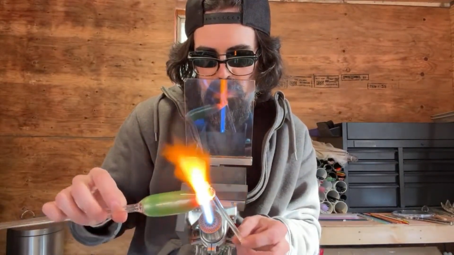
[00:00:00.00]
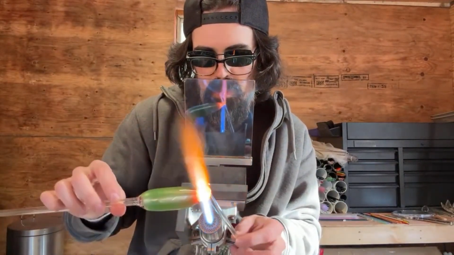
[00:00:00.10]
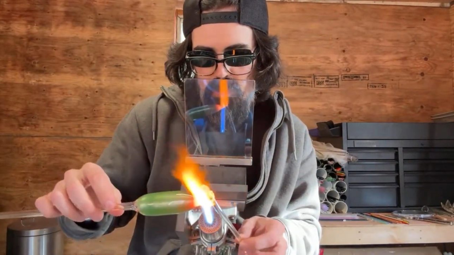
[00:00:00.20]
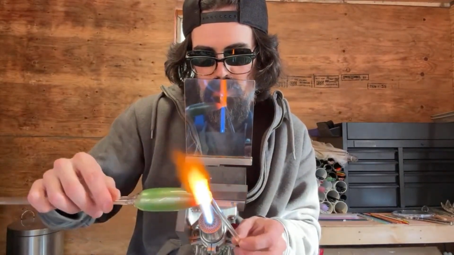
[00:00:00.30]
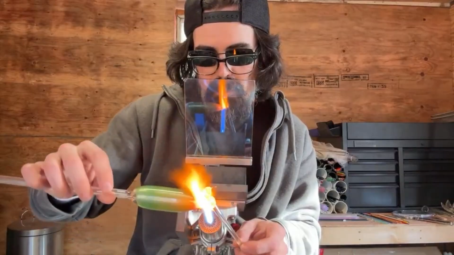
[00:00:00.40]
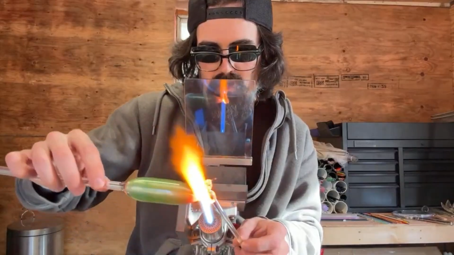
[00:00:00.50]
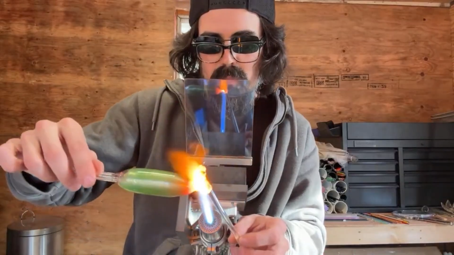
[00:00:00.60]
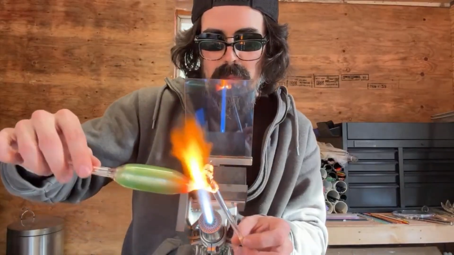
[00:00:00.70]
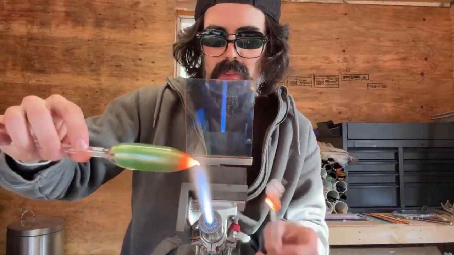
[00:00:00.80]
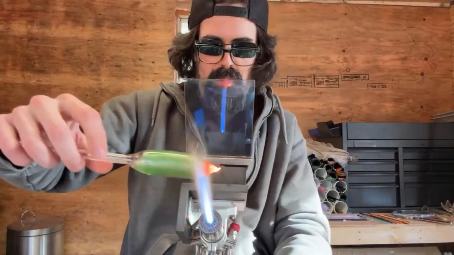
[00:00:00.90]

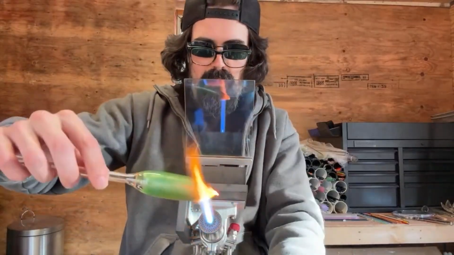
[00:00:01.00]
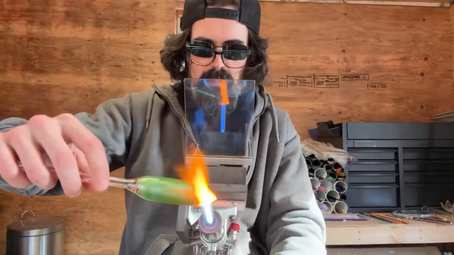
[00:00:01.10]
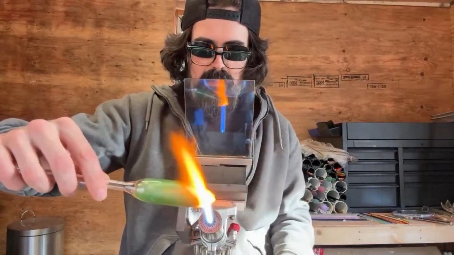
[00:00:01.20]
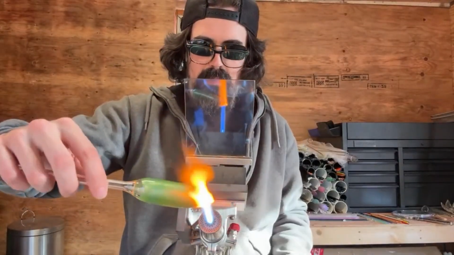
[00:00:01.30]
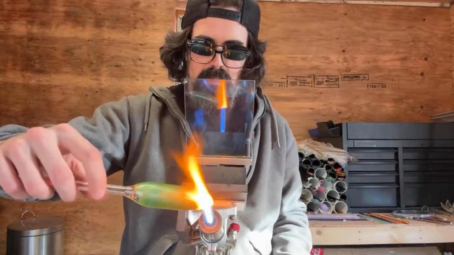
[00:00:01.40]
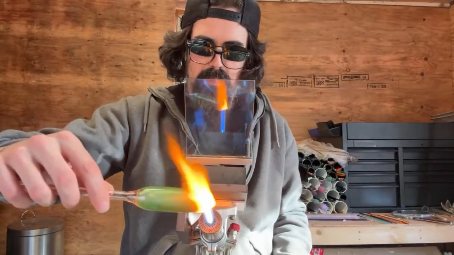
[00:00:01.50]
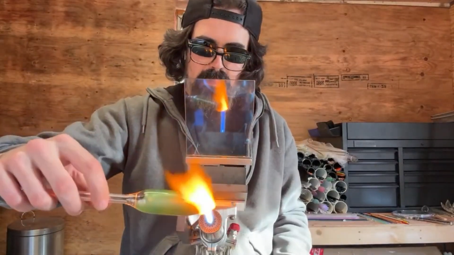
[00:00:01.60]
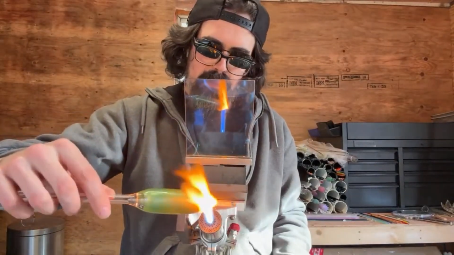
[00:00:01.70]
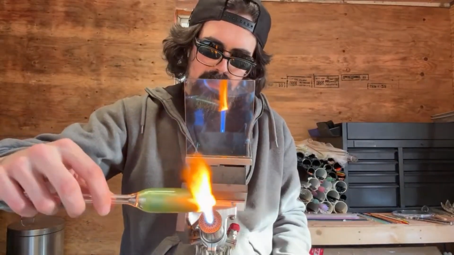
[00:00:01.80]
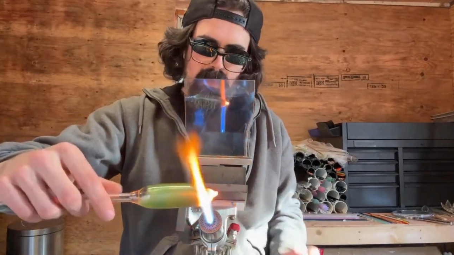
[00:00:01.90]
almost done all the prep,
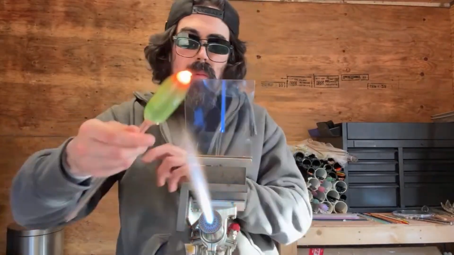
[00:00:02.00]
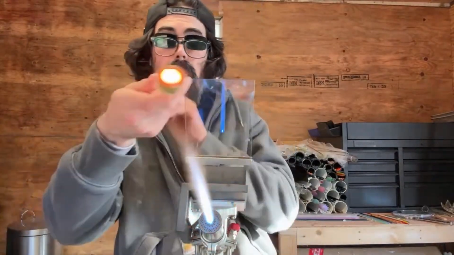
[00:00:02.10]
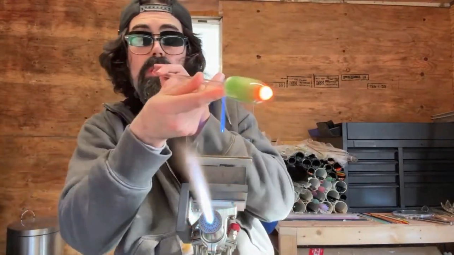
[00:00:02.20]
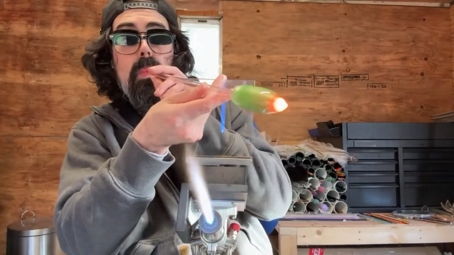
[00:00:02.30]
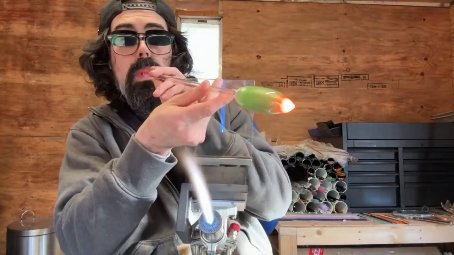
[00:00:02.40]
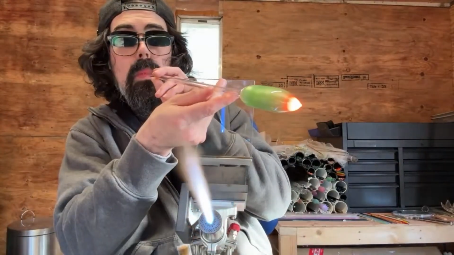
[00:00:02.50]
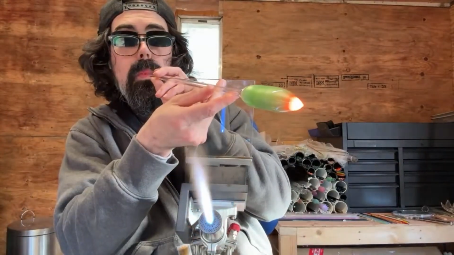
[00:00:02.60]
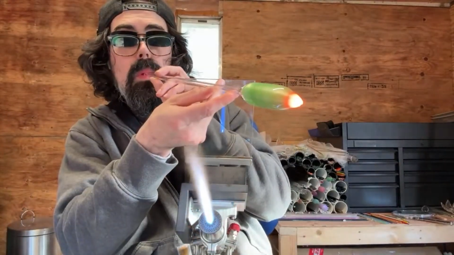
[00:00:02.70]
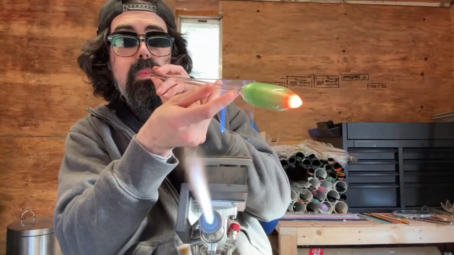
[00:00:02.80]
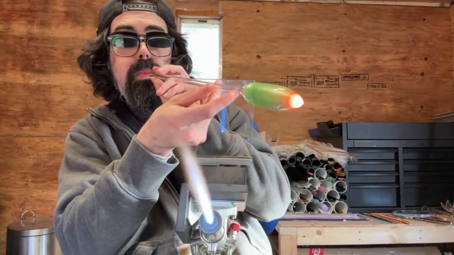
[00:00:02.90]
but I wanted to get the
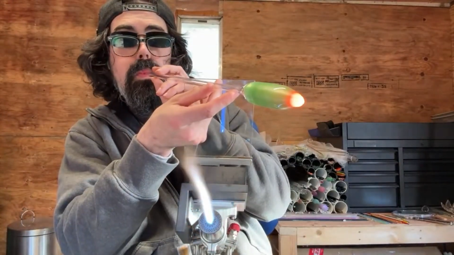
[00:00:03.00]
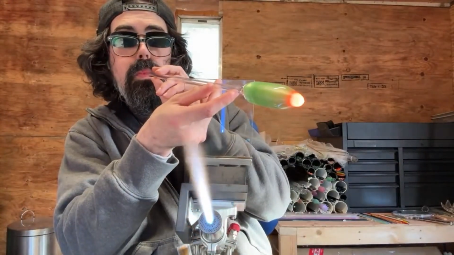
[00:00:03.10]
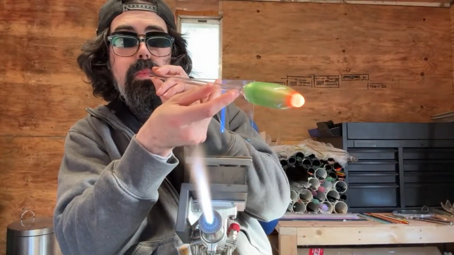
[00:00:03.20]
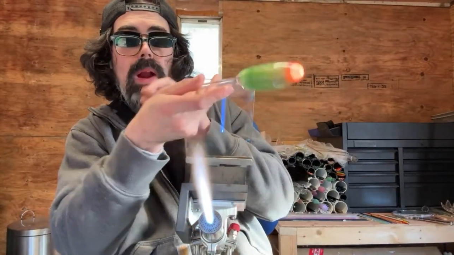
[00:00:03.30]
live going,